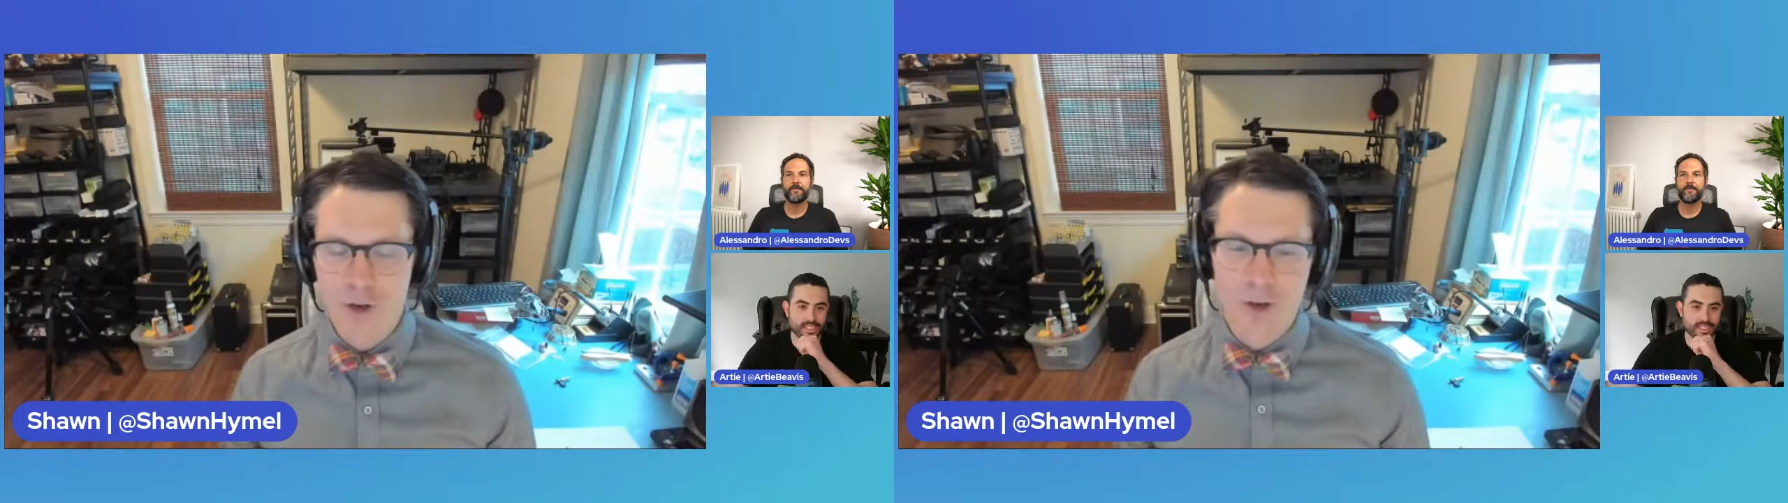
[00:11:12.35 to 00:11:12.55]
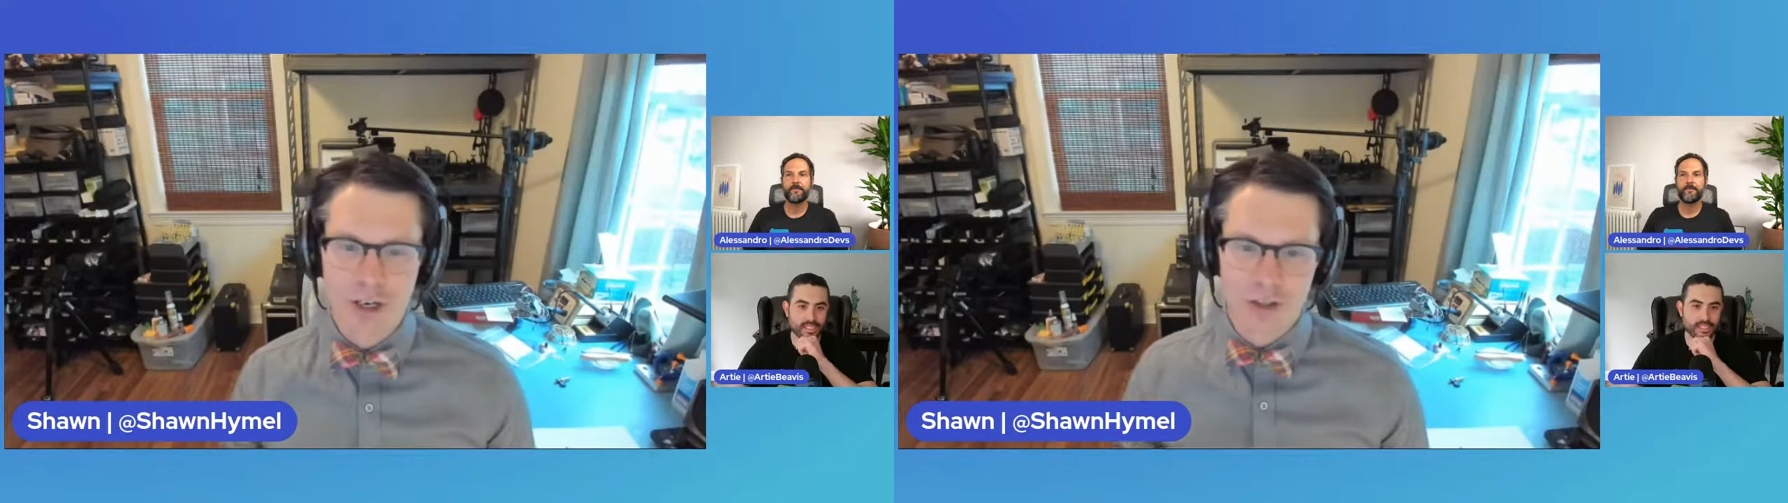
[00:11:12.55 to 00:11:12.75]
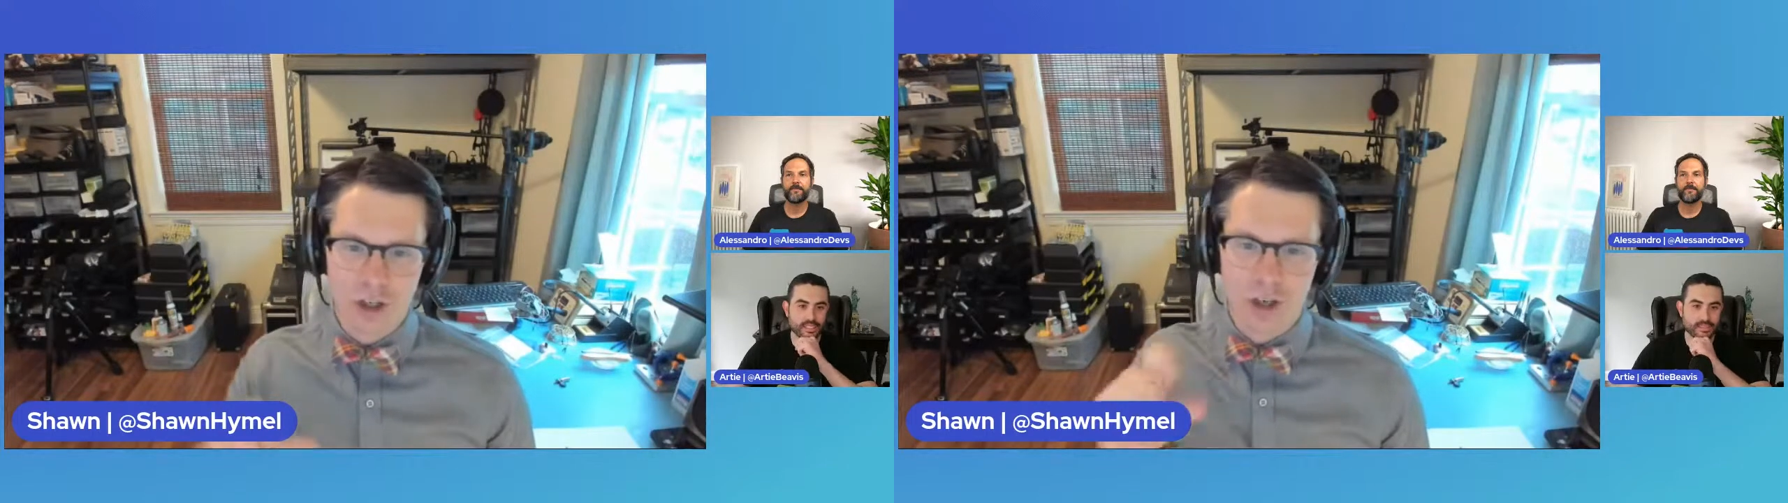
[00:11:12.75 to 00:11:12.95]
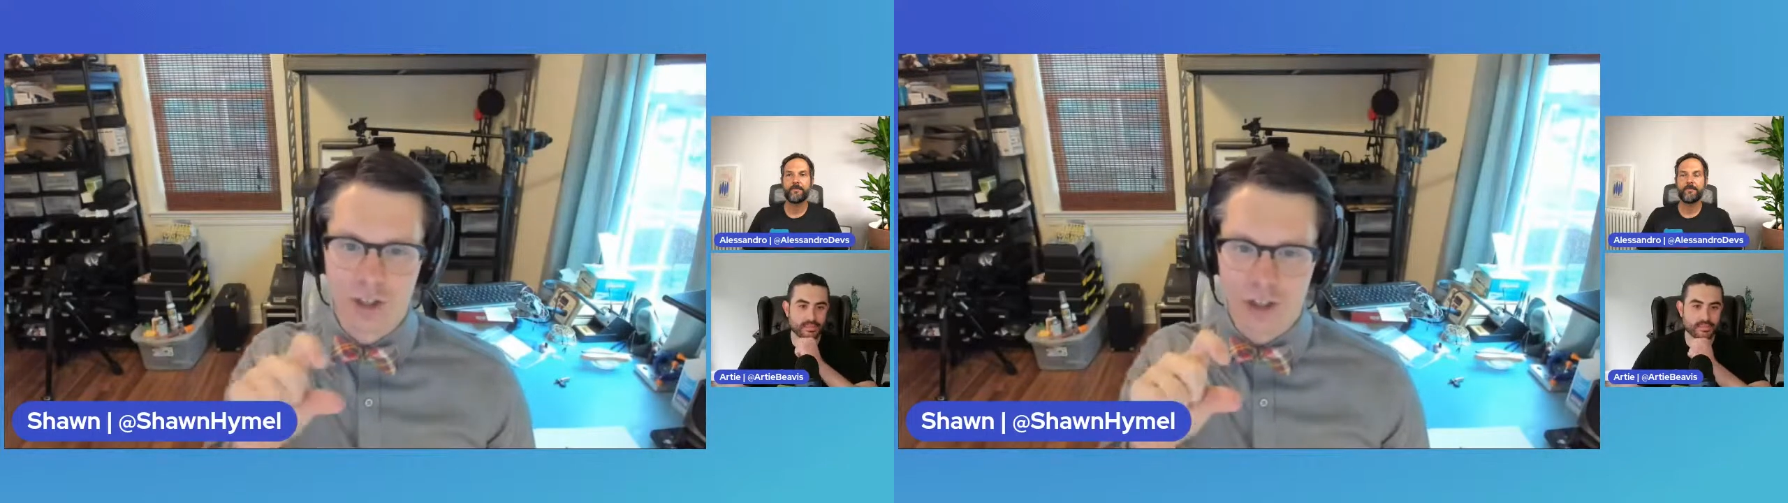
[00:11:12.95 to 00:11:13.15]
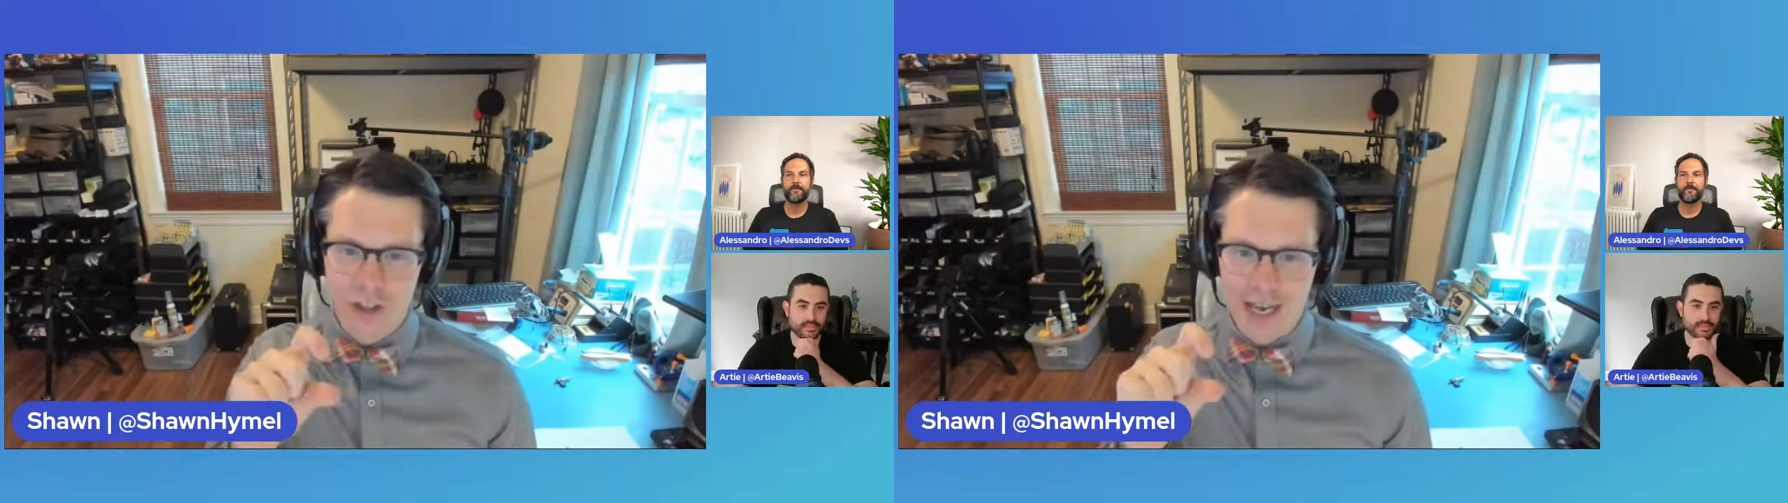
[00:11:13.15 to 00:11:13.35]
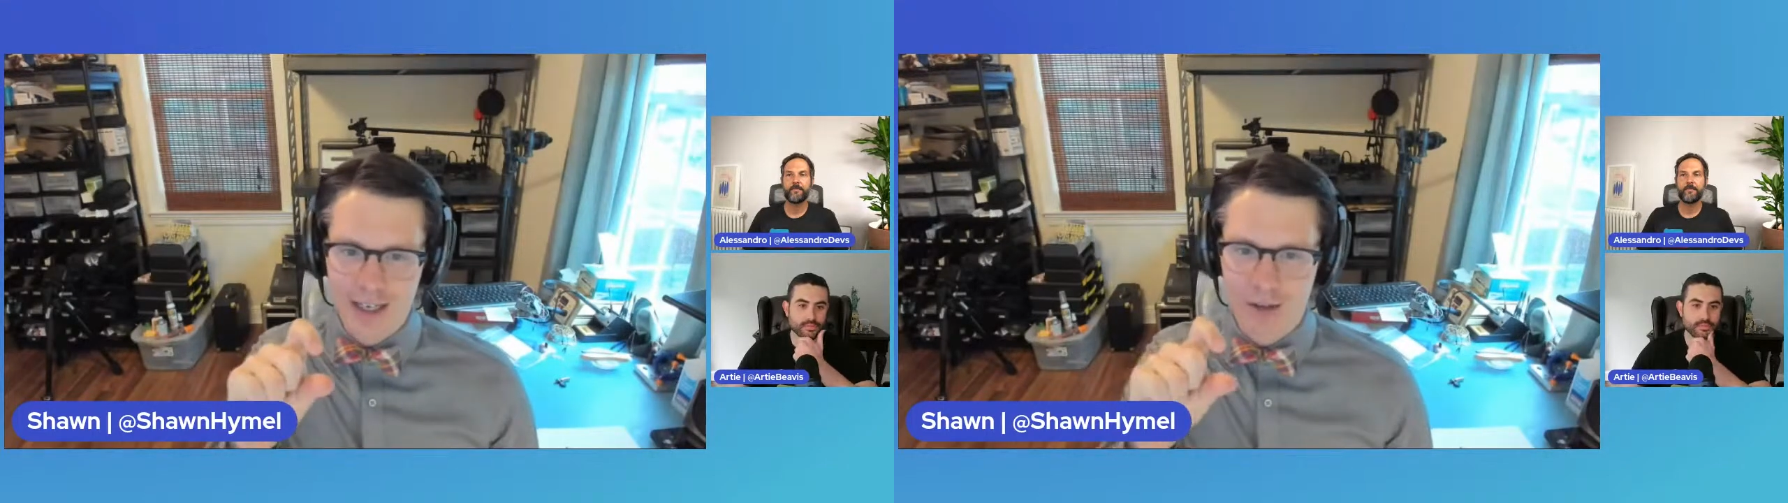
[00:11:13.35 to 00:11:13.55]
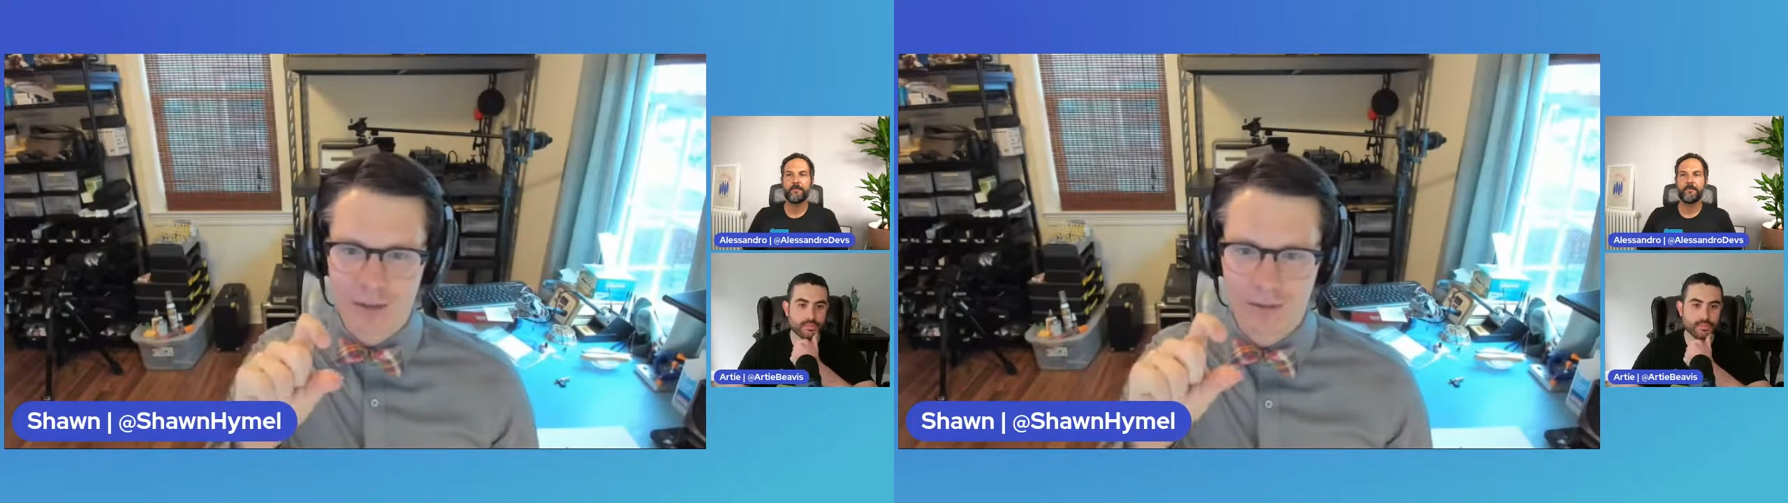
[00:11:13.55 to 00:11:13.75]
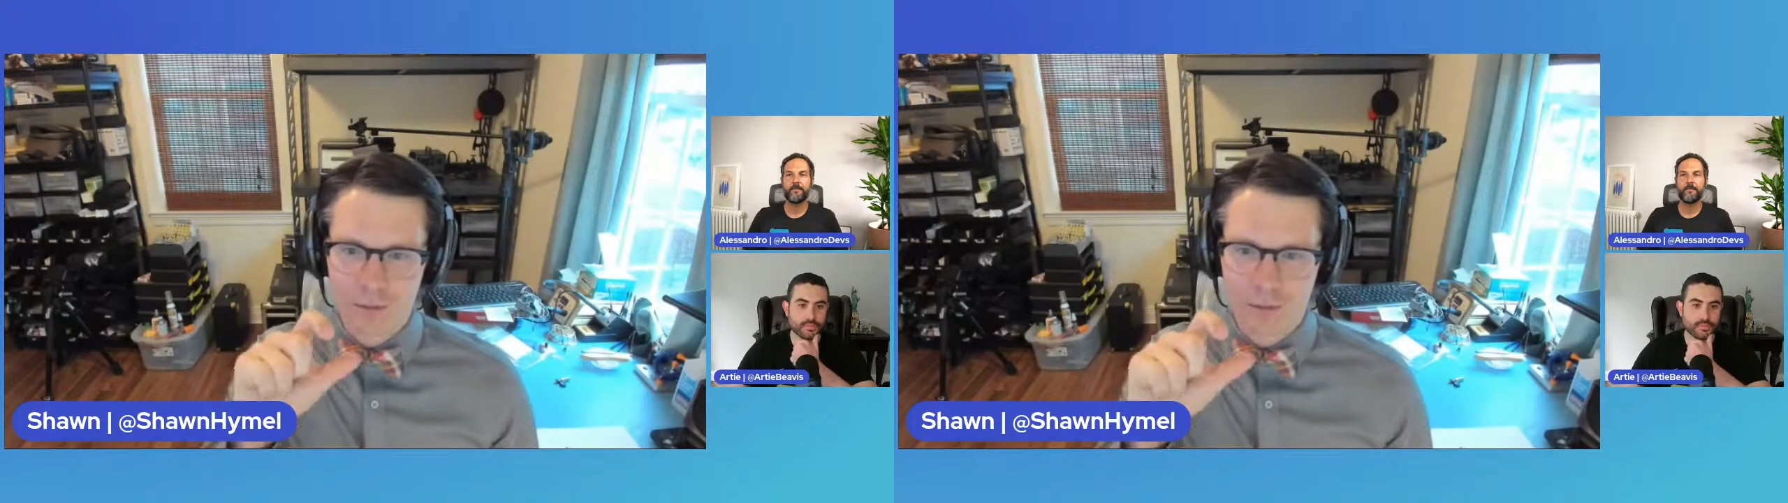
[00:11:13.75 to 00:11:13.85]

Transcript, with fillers: you can start understanding